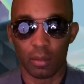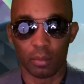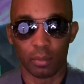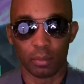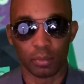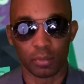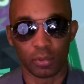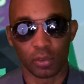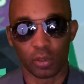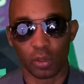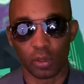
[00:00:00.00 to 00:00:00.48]

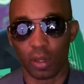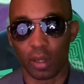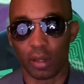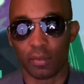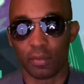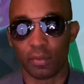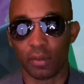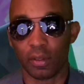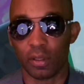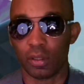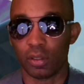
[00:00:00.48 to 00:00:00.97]
So I
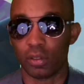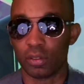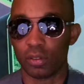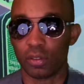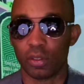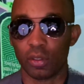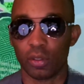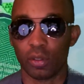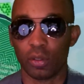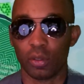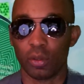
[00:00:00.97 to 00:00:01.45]
feel as
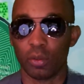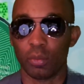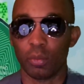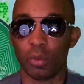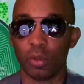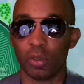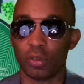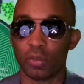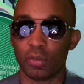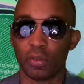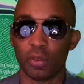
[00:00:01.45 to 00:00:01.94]
though
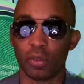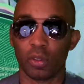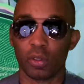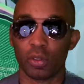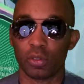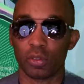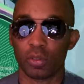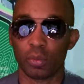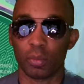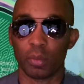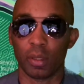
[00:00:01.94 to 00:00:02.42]
most
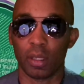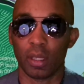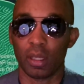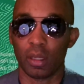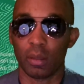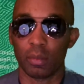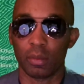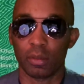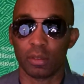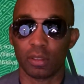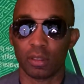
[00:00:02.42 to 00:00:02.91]
folks would be
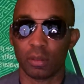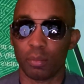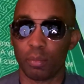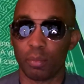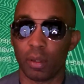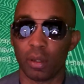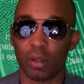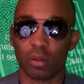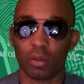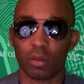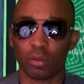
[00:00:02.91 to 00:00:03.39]
able to
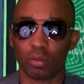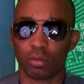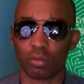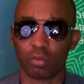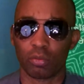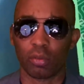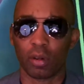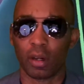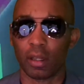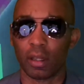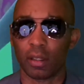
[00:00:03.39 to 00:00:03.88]
barrel
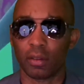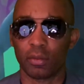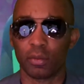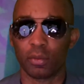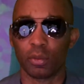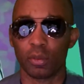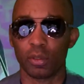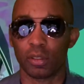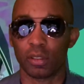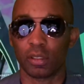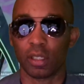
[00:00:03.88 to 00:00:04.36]
right through
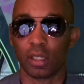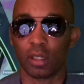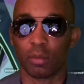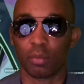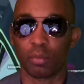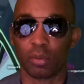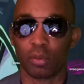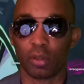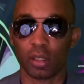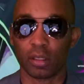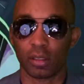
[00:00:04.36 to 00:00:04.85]
the setup
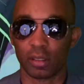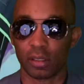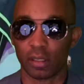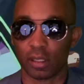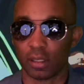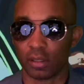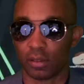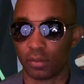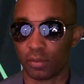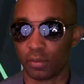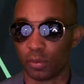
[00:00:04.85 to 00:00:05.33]

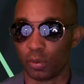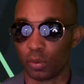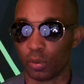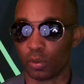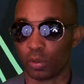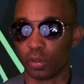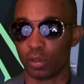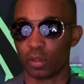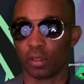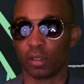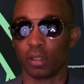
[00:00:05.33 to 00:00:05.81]
process
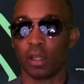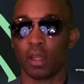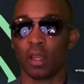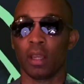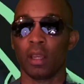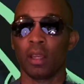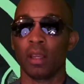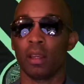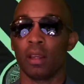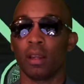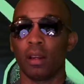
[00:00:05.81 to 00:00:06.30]
for
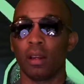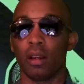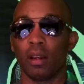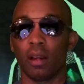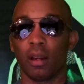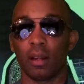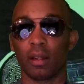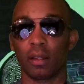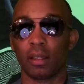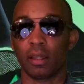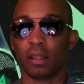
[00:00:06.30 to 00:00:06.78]

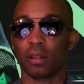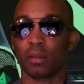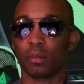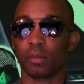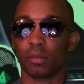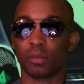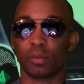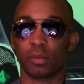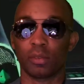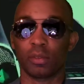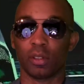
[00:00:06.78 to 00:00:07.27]
get
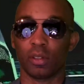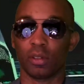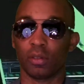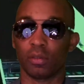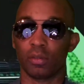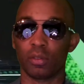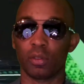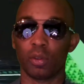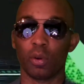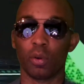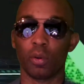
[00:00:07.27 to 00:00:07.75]

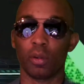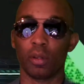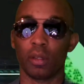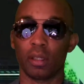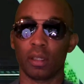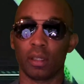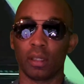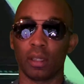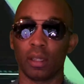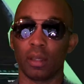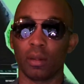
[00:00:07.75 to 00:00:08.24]
themselves
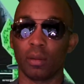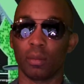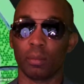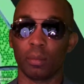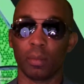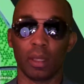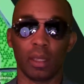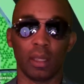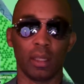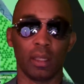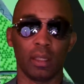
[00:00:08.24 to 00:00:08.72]
going
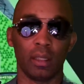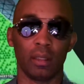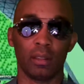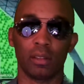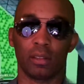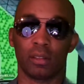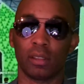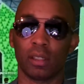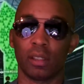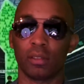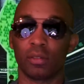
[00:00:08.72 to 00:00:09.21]
in
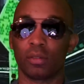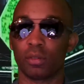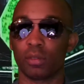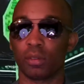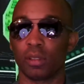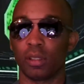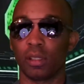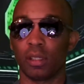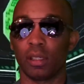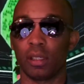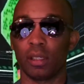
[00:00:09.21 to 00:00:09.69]

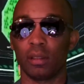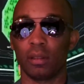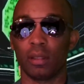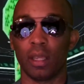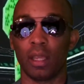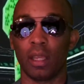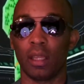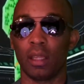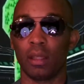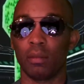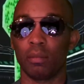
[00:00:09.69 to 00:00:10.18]
Decentraland
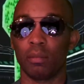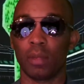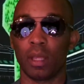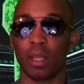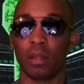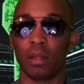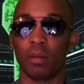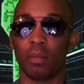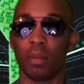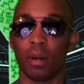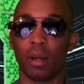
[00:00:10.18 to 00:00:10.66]
in
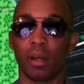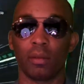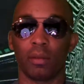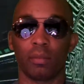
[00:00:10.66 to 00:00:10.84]
about